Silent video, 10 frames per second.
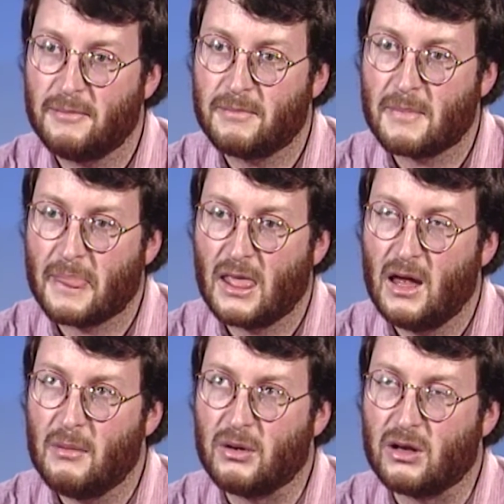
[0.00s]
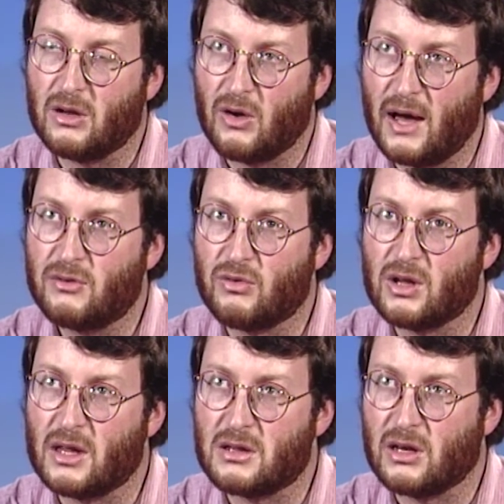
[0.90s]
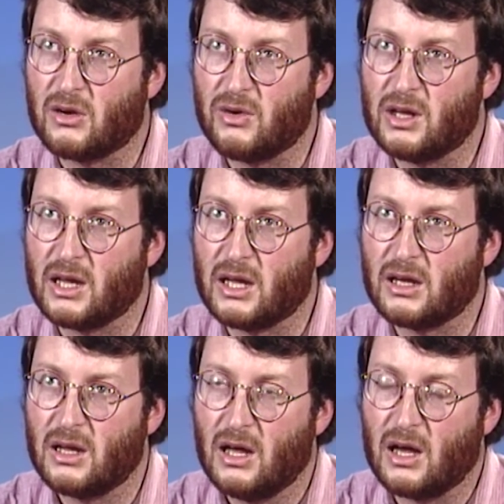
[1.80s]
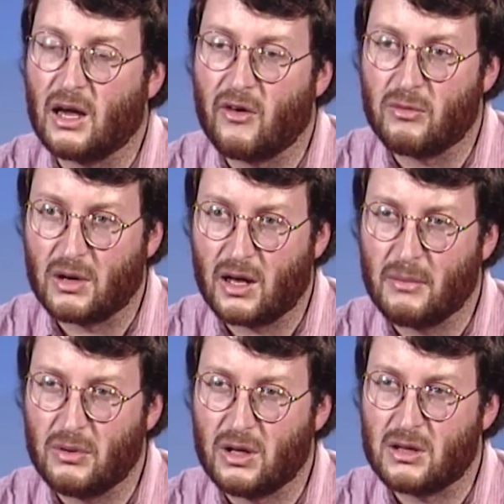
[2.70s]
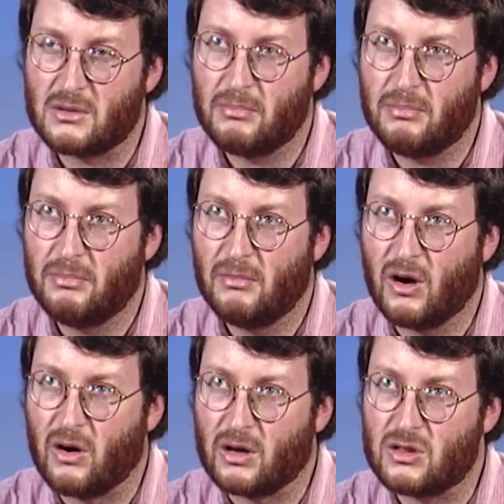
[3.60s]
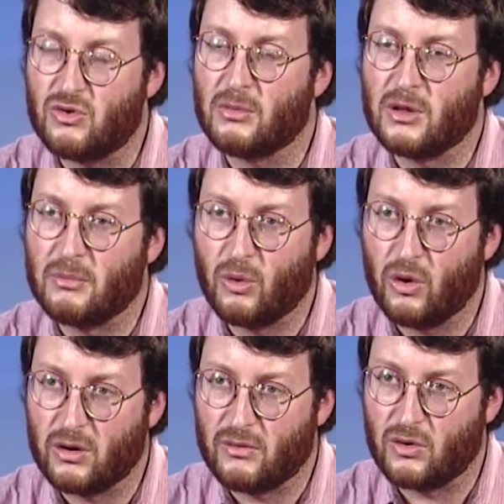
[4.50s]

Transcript: Mm-hmm. But you have to realize that in Greenland, government companies are extremely important.